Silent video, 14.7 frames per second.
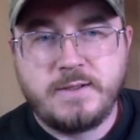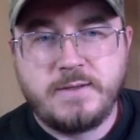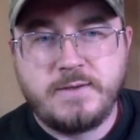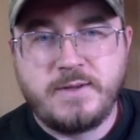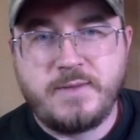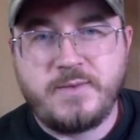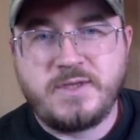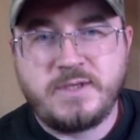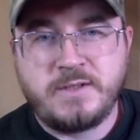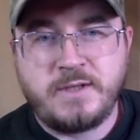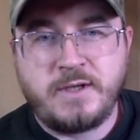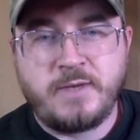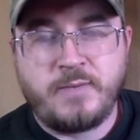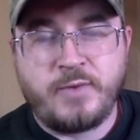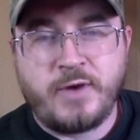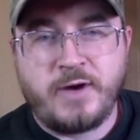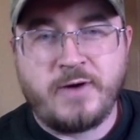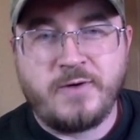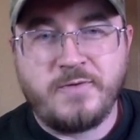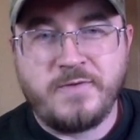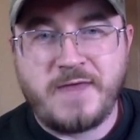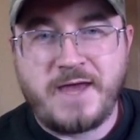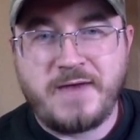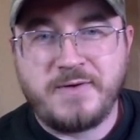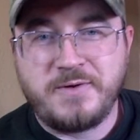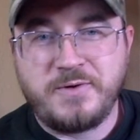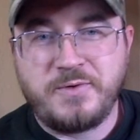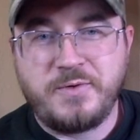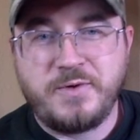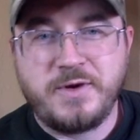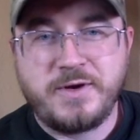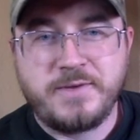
Let me take a prayer over that real quick.